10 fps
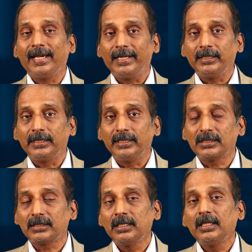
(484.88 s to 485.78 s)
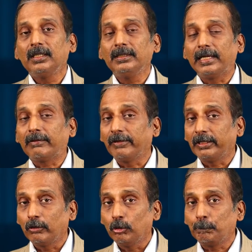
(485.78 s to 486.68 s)
guarantees that
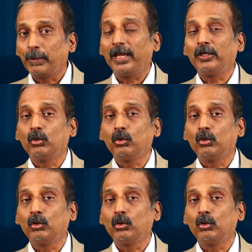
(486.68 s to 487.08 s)
it will pay